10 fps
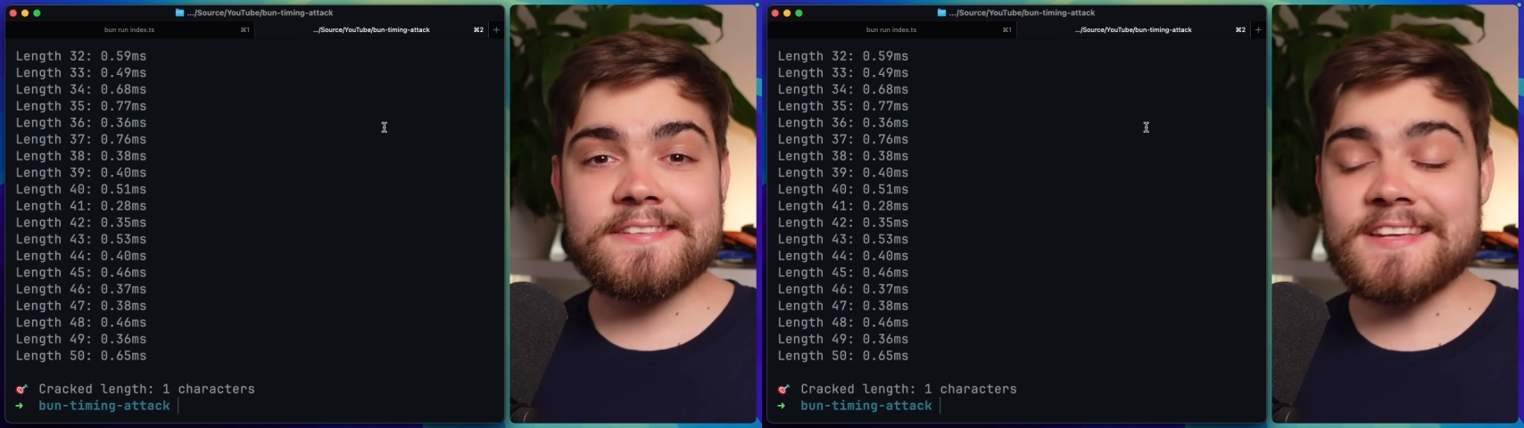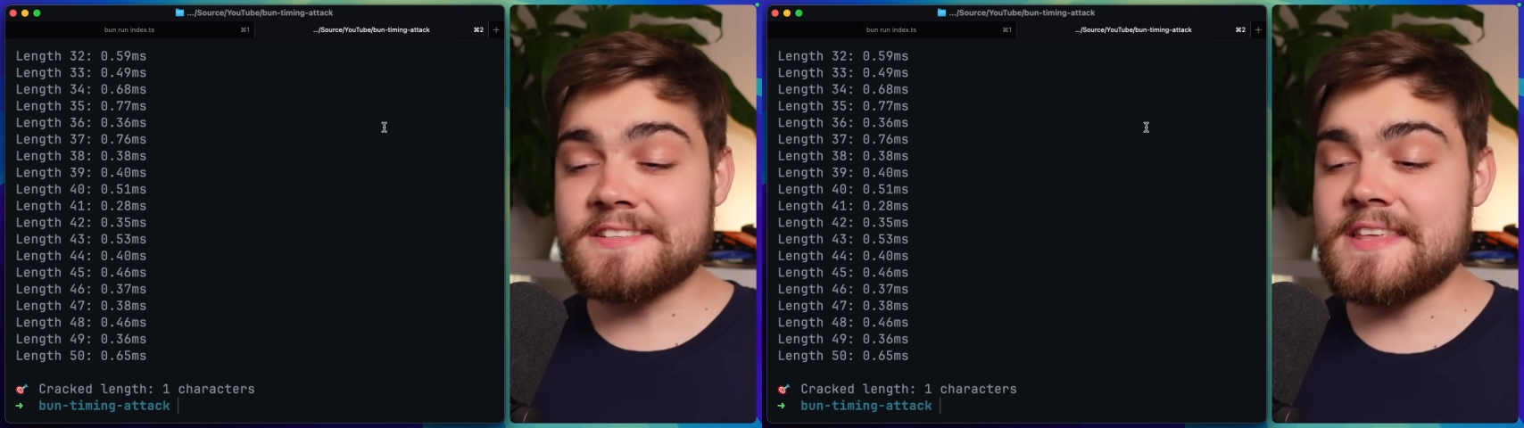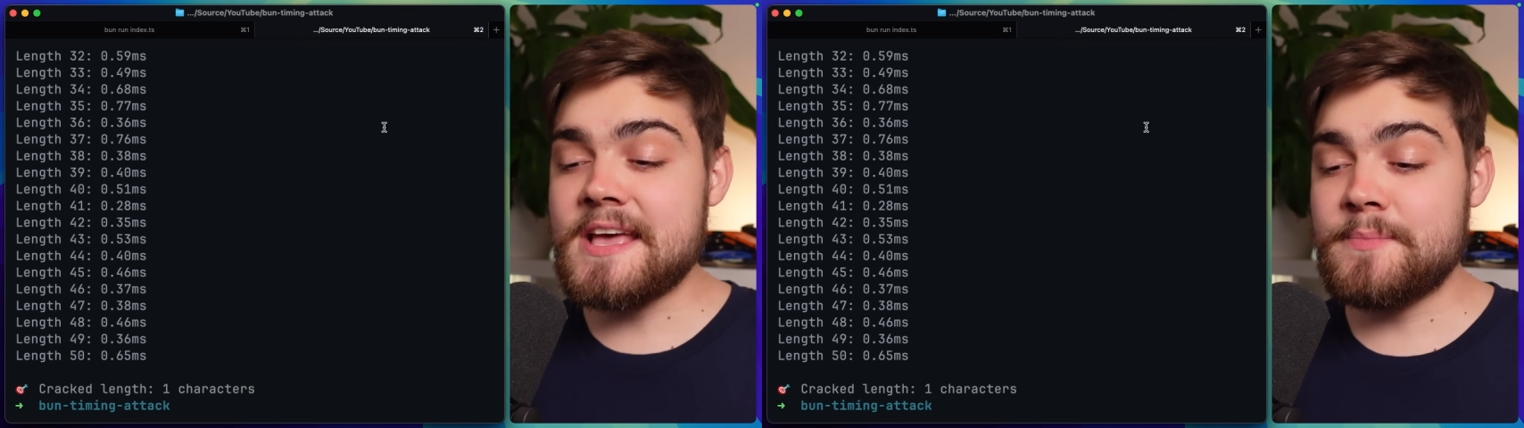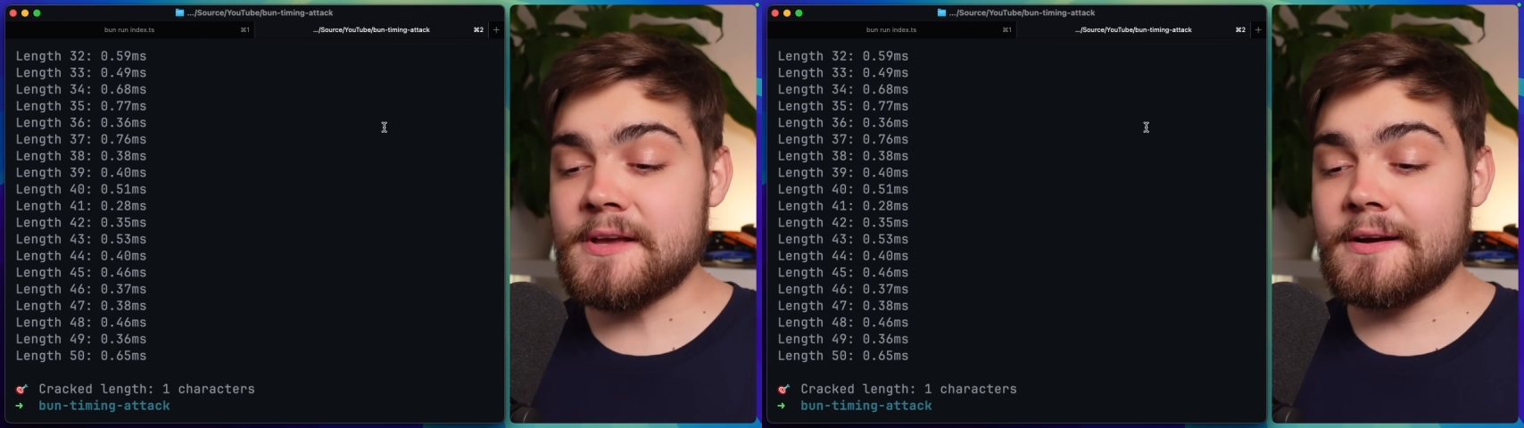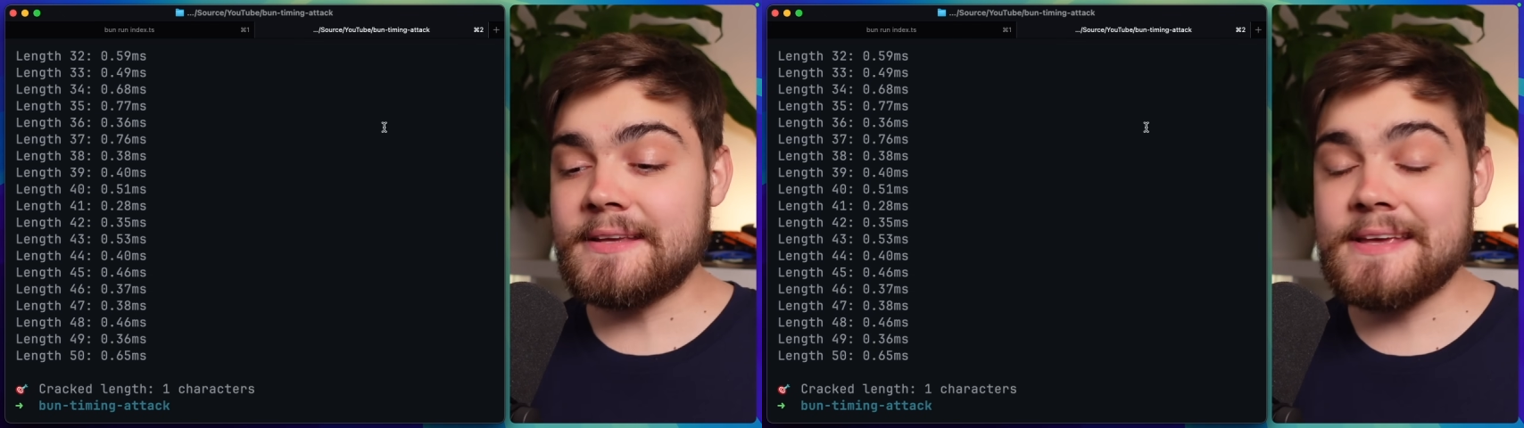It says the A
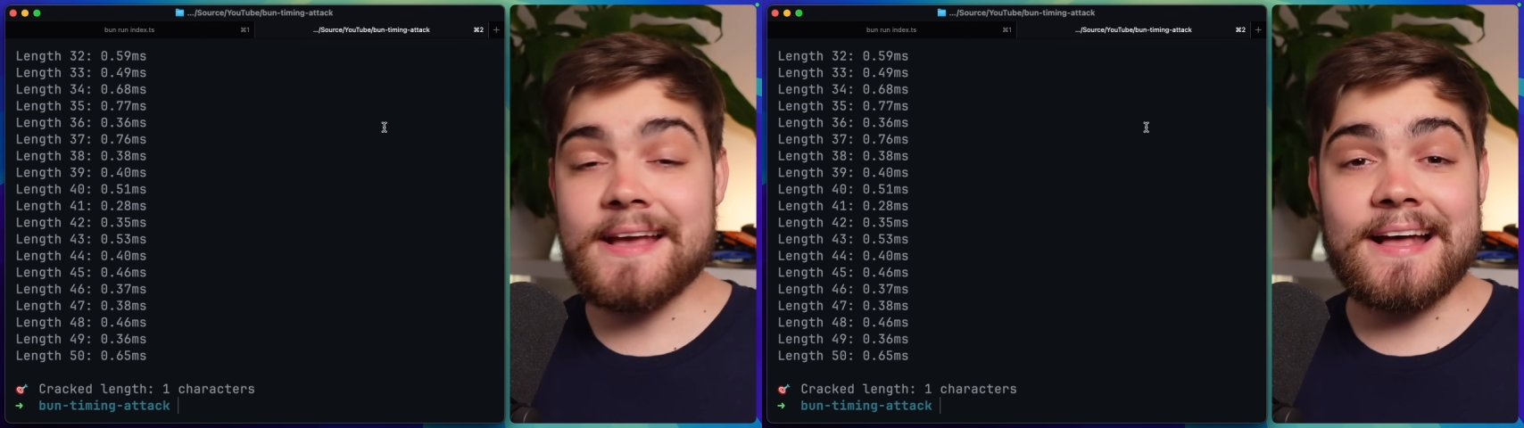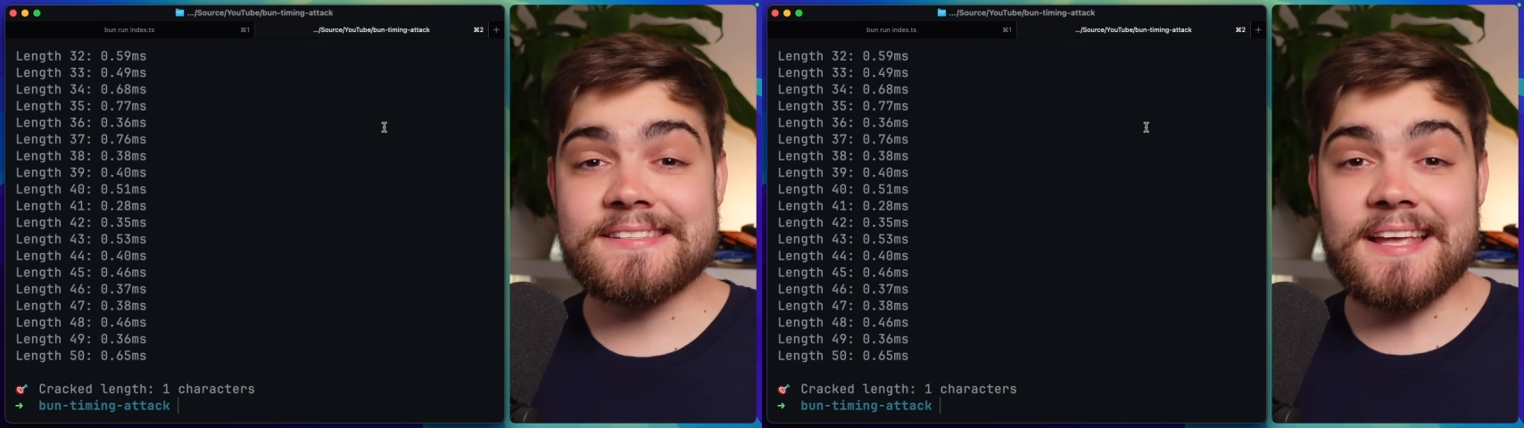P I key has